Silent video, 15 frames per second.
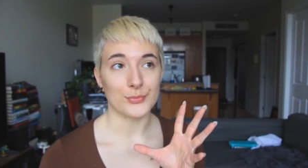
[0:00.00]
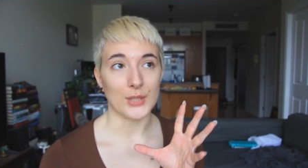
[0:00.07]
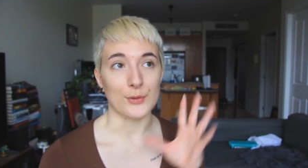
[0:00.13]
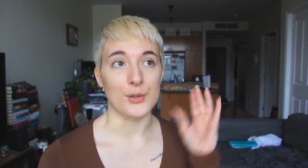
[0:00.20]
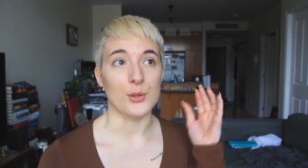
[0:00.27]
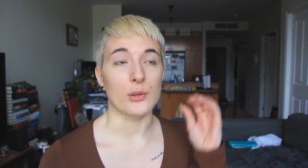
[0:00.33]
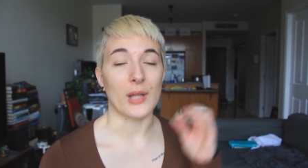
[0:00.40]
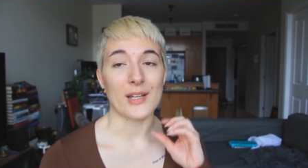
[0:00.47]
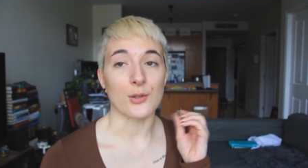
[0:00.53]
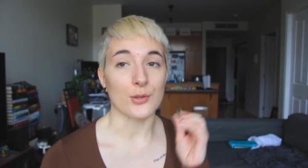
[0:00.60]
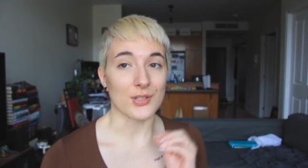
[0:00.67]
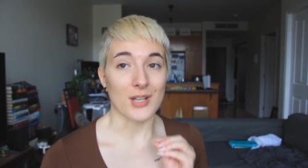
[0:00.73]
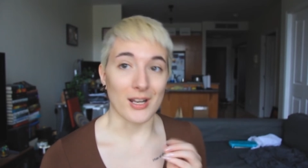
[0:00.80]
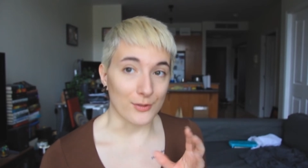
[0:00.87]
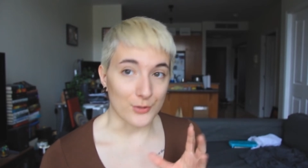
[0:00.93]
if you like
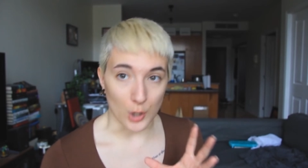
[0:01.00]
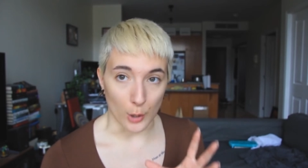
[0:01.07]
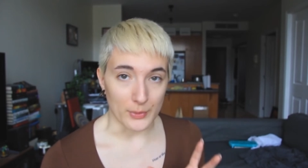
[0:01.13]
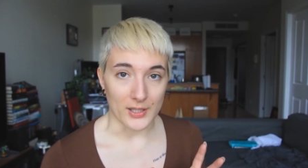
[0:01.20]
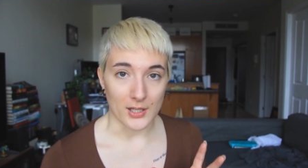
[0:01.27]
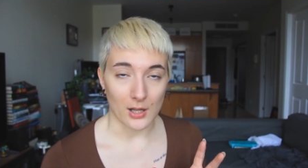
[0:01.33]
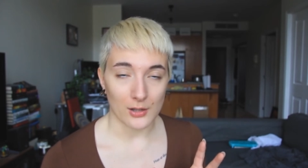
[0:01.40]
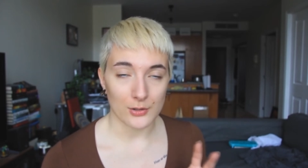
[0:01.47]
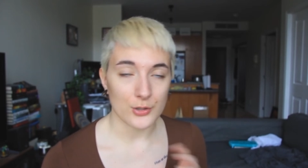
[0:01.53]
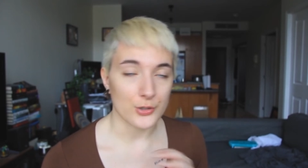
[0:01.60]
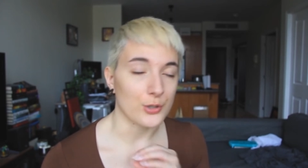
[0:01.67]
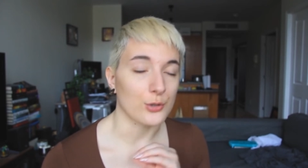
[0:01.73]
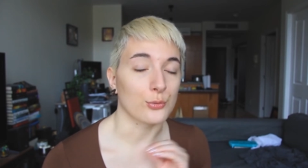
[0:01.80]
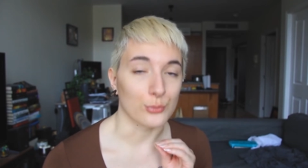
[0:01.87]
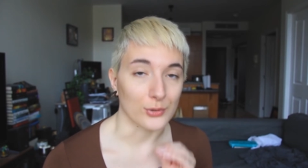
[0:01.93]
those kind of taupey colors
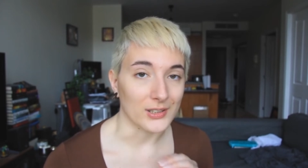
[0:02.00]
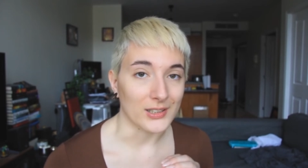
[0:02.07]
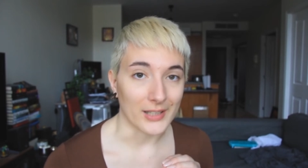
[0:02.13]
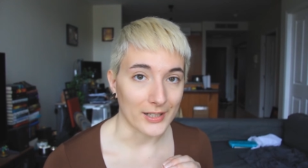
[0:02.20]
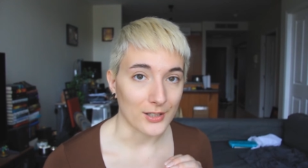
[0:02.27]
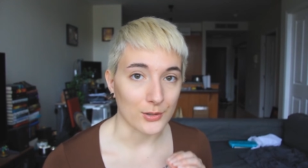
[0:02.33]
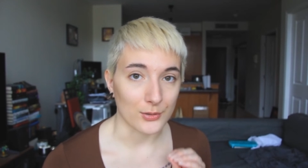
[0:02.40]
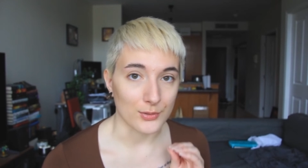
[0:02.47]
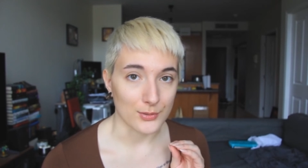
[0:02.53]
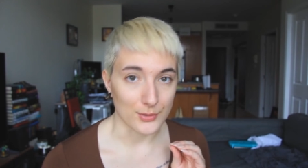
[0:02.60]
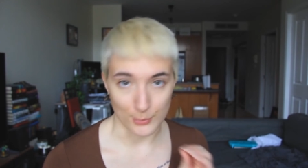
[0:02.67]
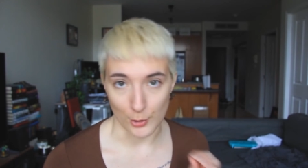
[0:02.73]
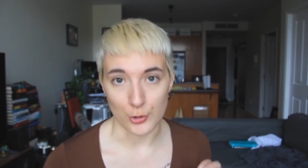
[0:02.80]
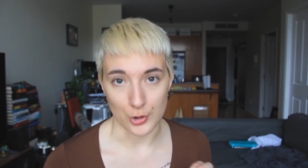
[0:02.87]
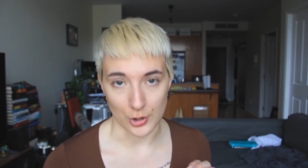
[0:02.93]
you'll really like
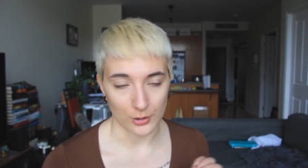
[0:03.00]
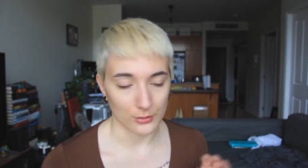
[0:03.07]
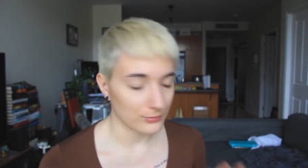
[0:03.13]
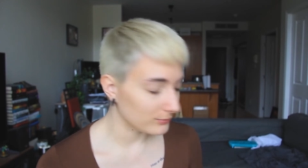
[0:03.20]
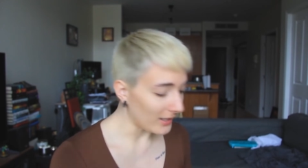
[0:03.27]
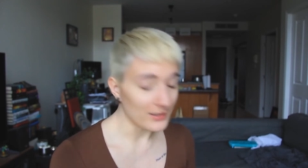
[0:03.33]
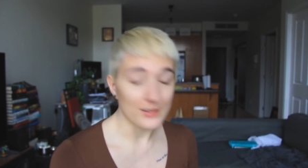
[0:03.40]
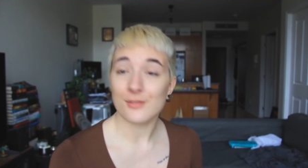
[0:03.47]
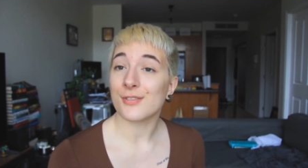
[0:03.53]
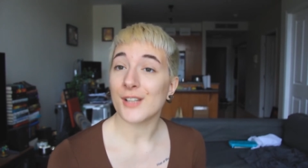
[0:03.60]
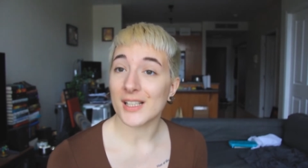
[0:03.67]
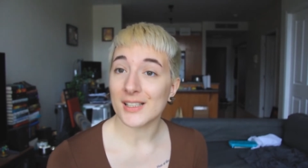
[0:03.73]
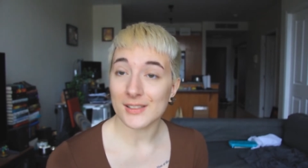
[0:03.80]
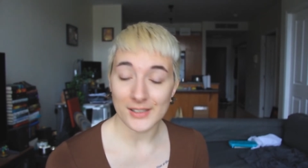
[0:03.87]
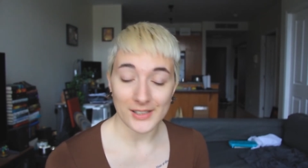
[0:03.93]
smoke show and then
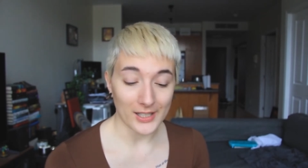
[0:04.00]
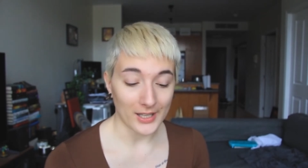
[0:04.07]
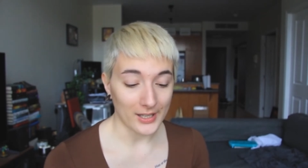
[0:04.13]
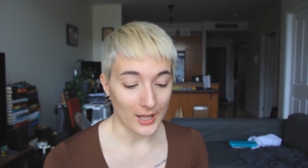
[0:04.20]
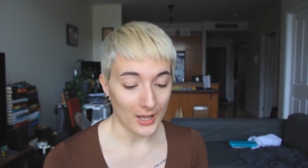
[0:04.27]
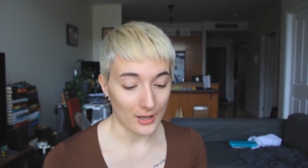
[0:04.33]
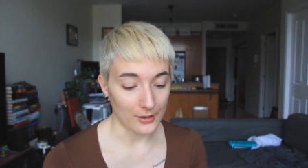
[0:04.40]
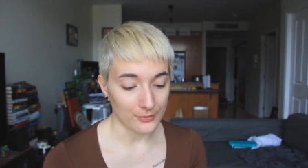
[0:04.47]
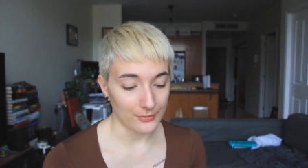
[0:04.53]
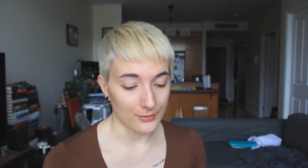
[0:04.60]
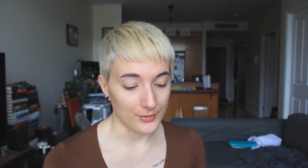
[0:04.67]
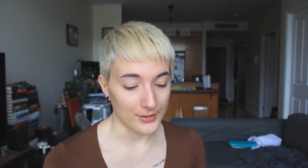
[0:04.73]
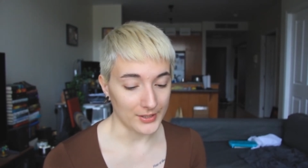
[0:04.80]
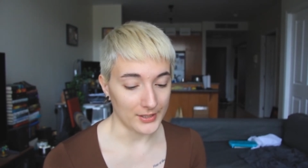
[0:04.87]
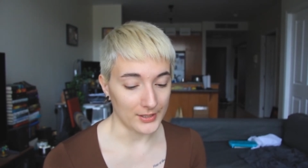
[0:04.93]
finally i have
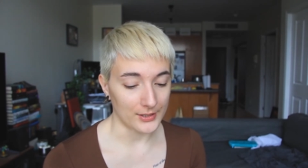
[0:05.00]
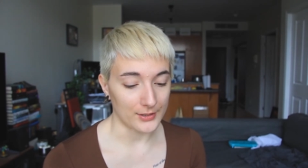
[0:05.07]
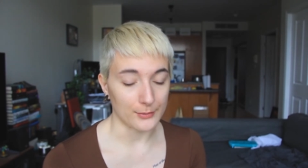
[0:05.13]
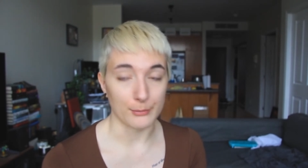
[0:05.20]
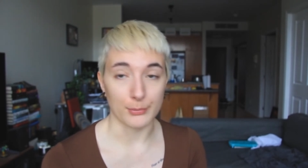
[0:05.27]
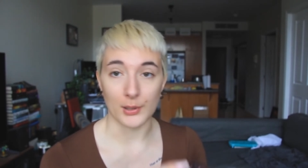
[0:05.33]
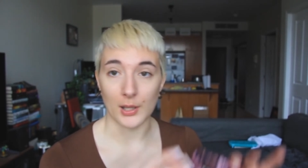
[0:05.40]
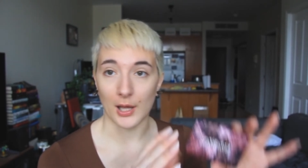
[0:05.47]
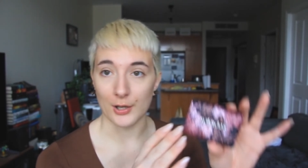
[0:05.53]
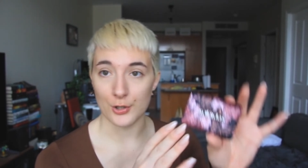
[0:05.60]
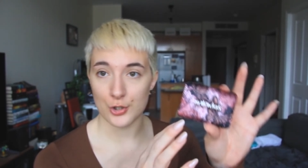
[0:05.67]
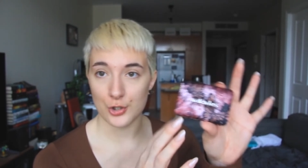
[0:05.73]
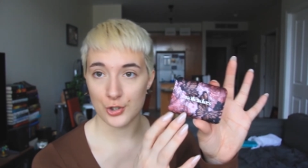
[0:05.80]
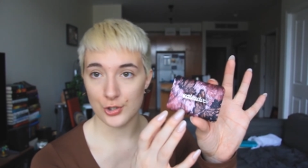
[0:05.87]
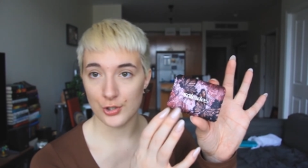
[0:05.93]
the
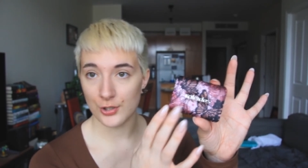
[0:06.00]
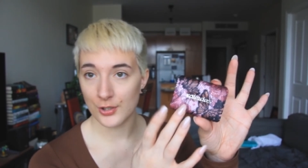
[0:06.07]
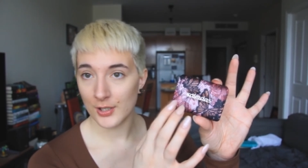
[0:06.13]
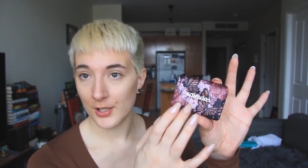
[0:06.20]
blush